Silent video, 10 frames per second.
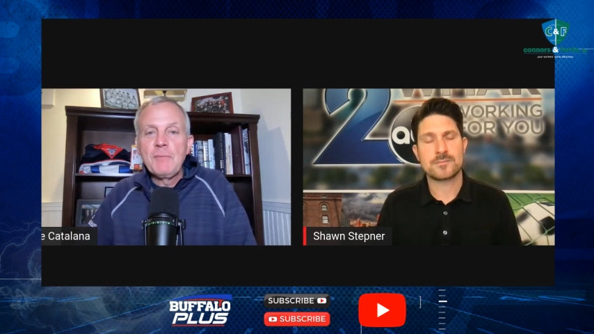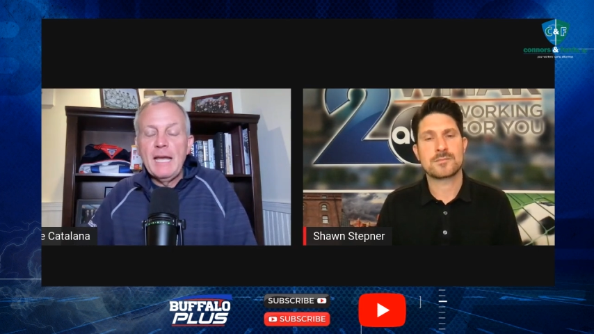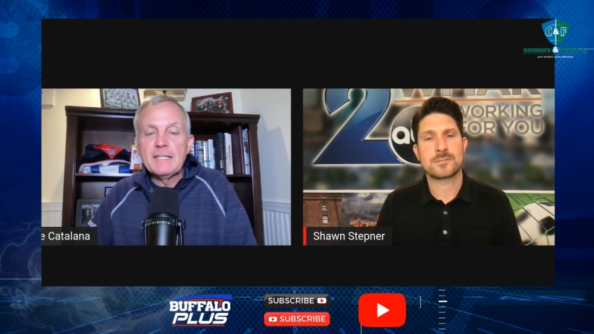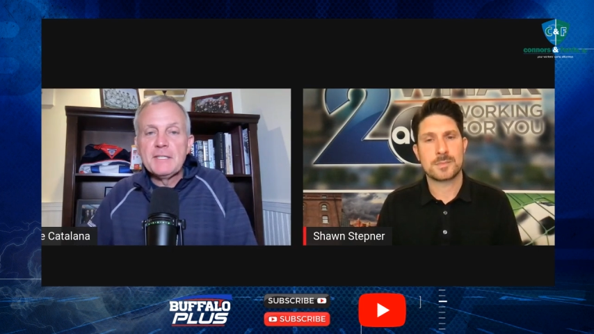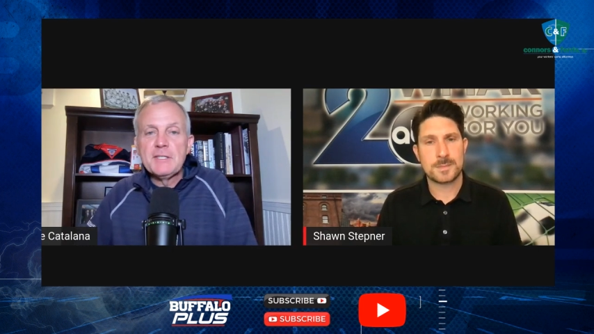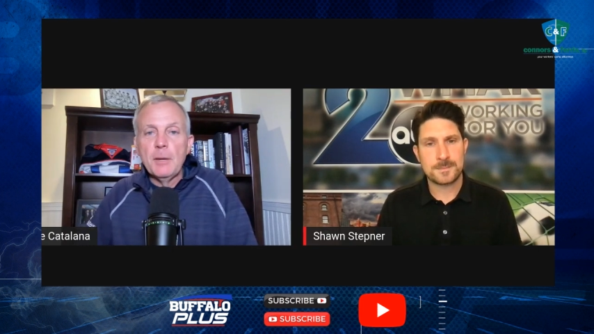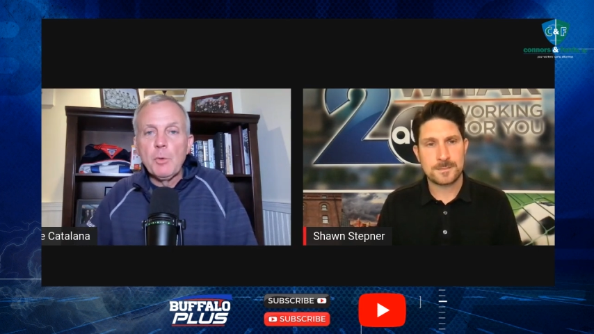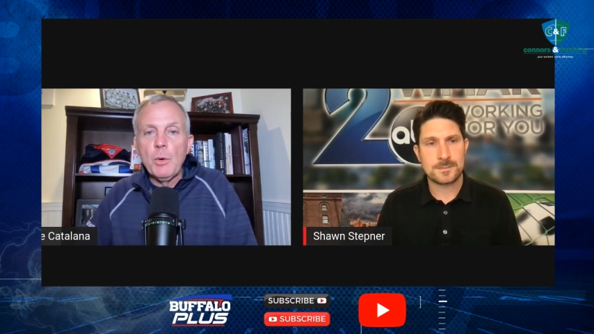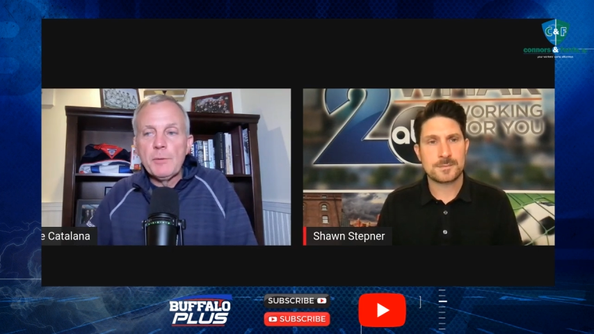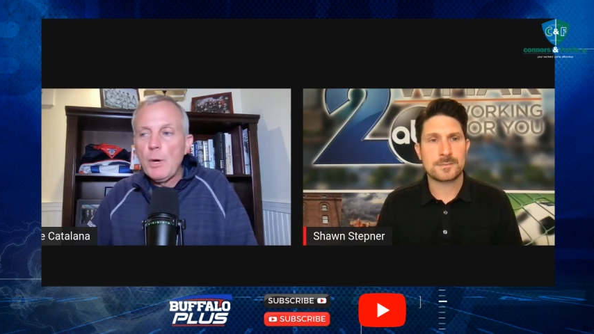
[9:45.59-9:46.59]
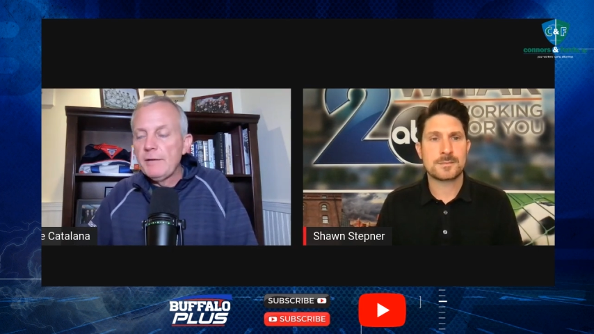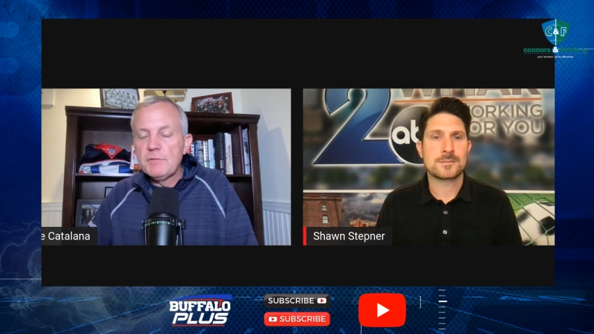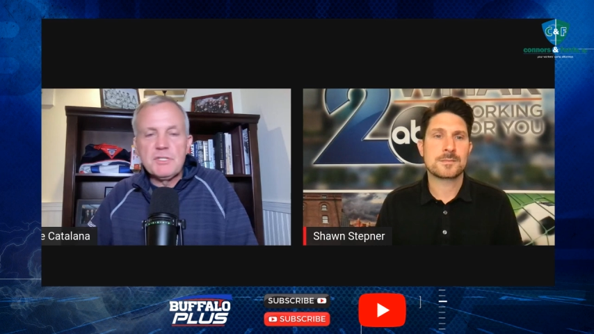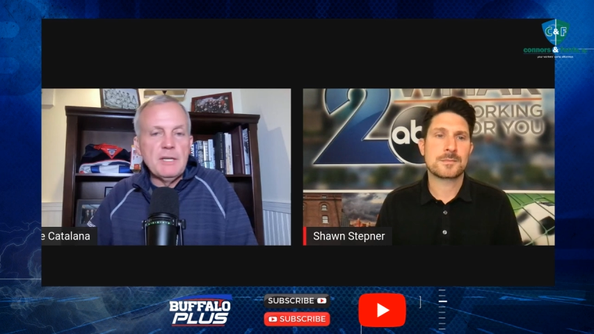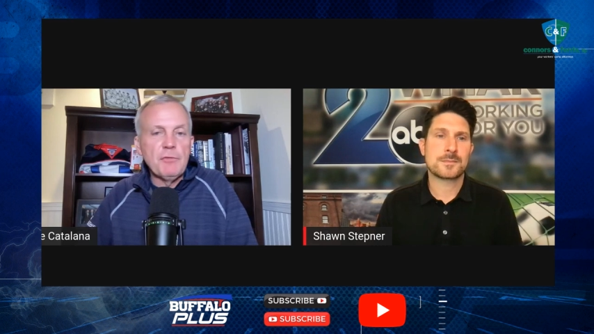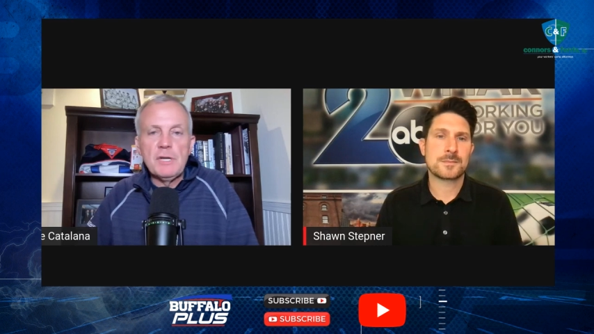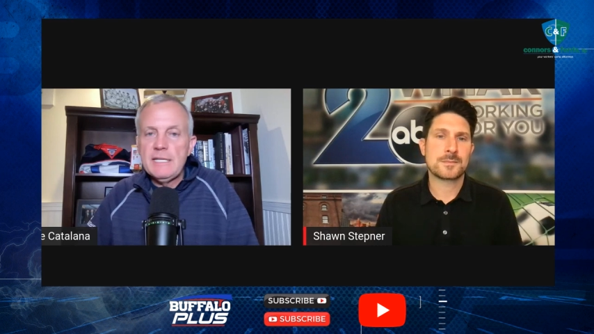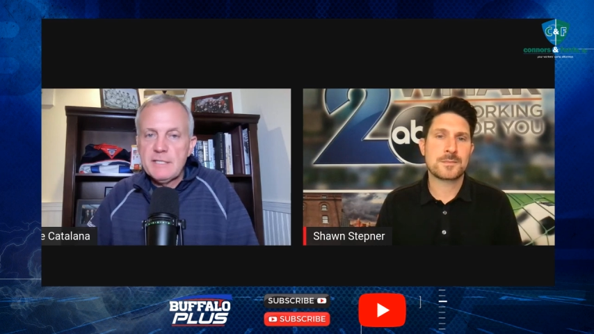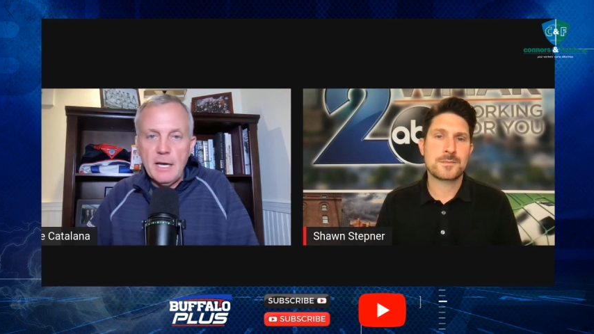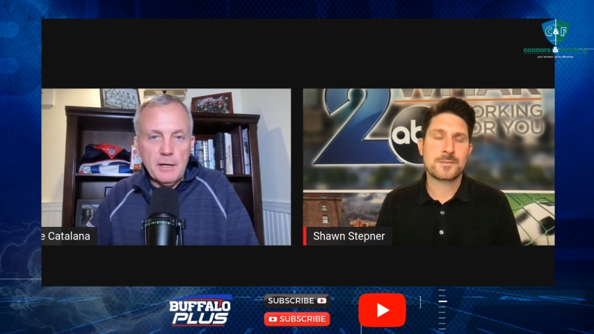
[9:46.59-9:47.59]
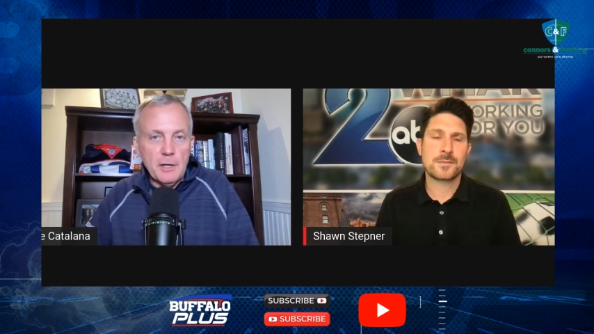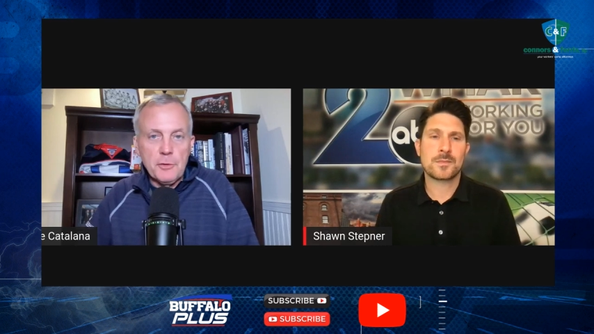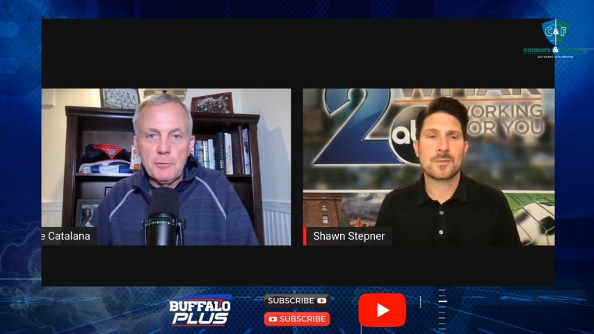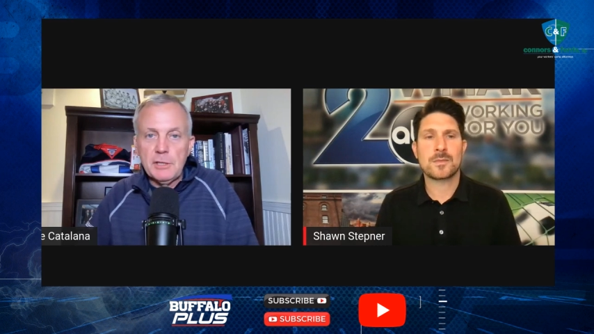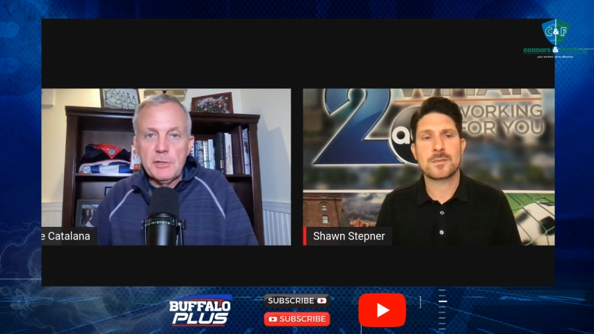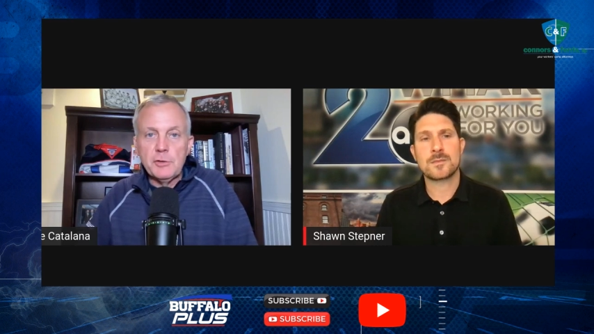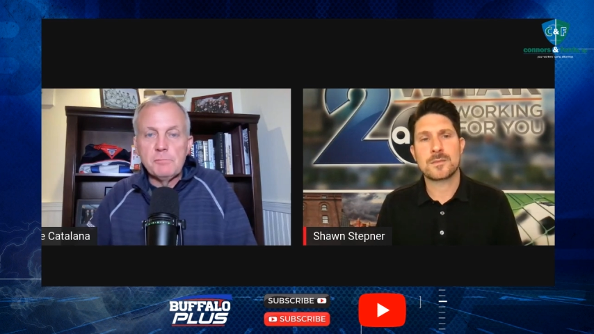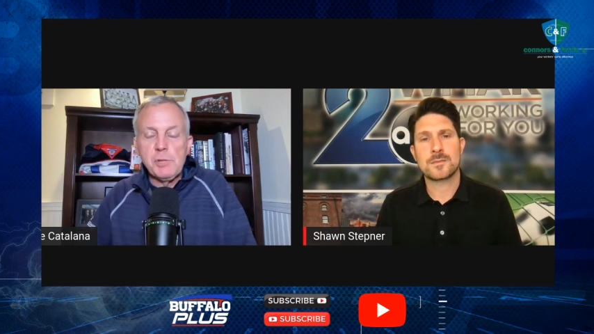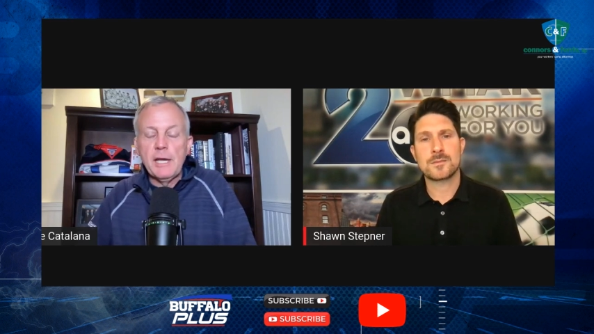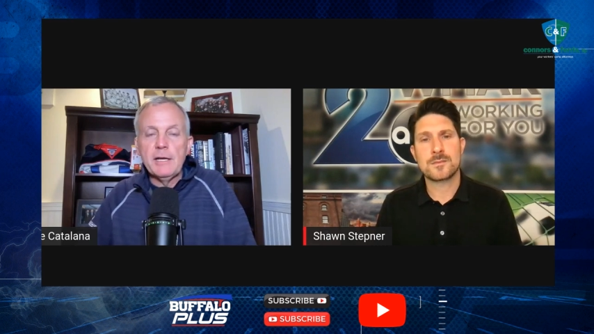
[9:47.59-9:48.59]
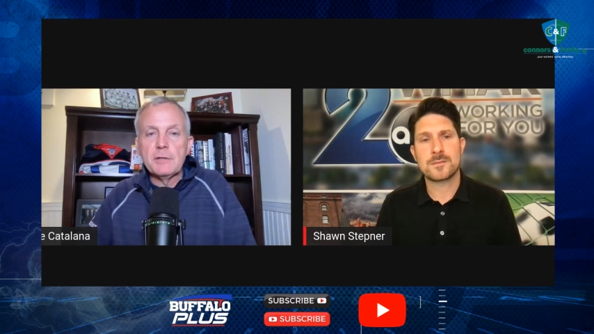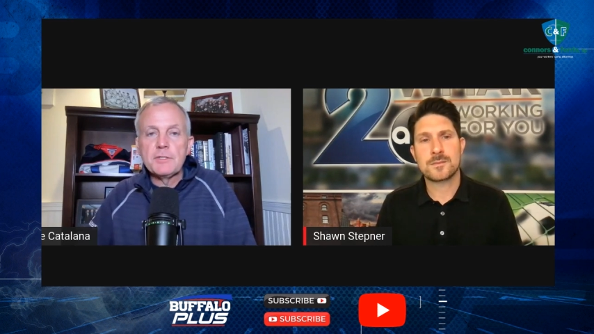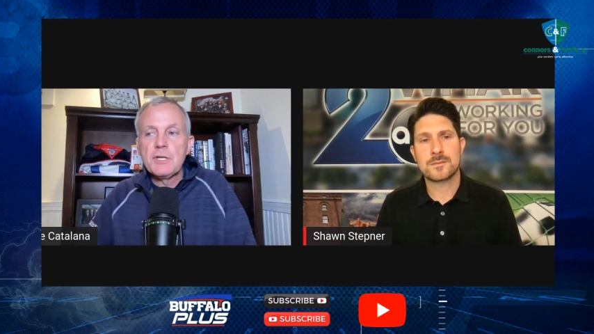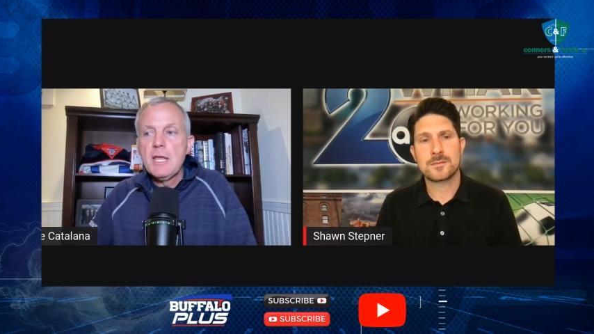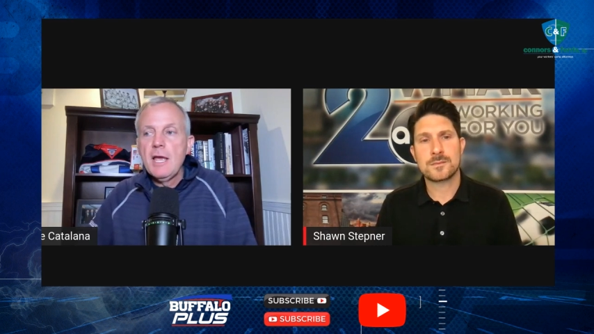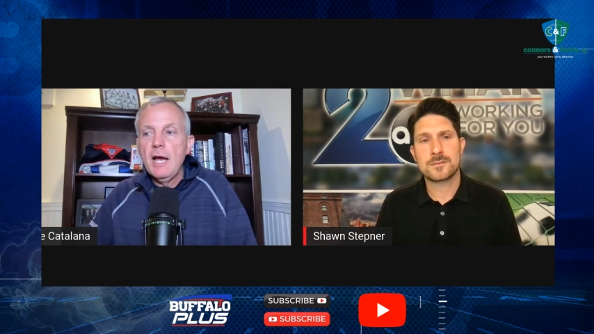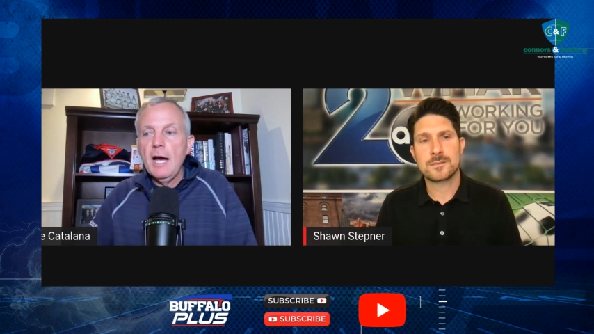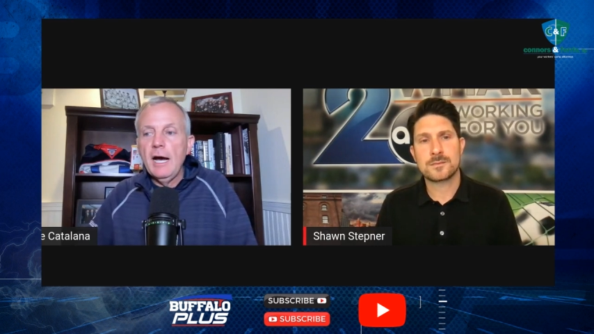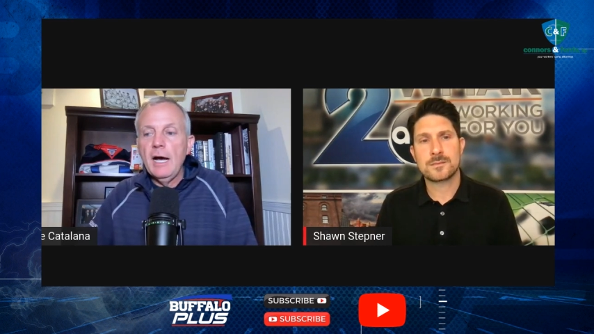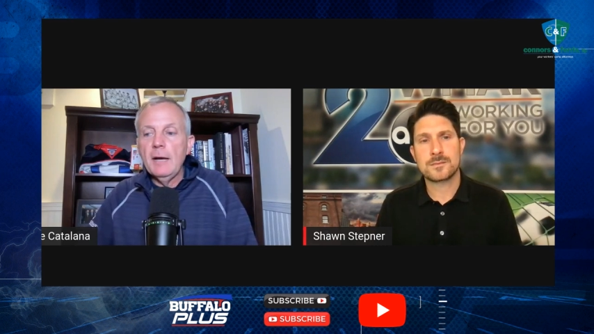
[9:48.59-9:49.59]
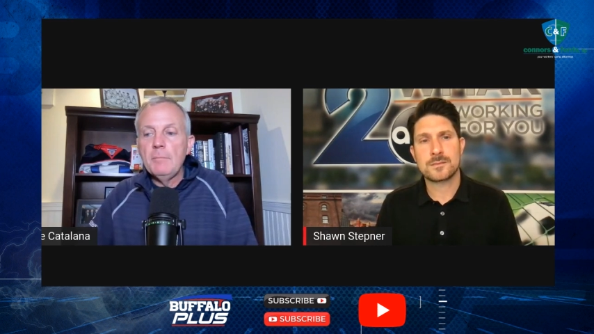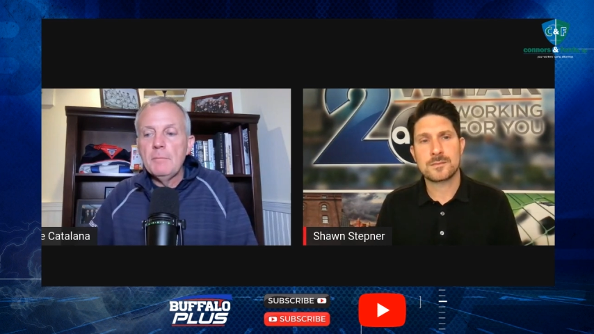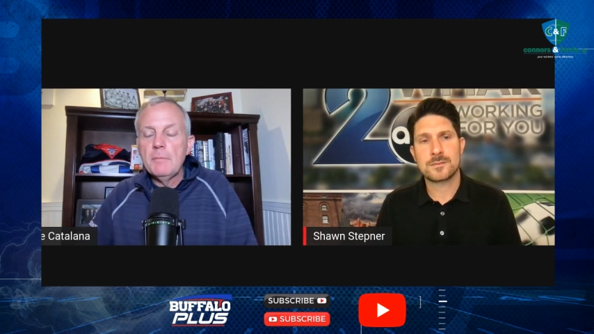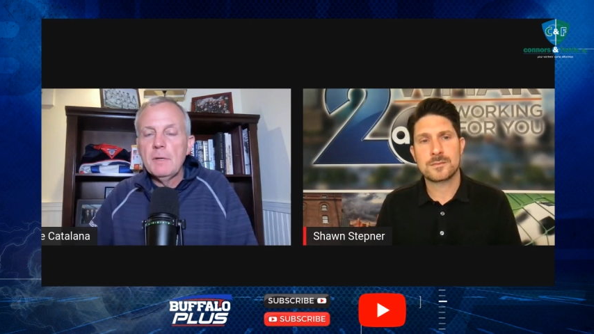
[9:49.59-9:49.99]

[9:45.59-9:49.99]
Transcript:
Speaker 1: as his number one wide receiver, and he's got other really good players. Um,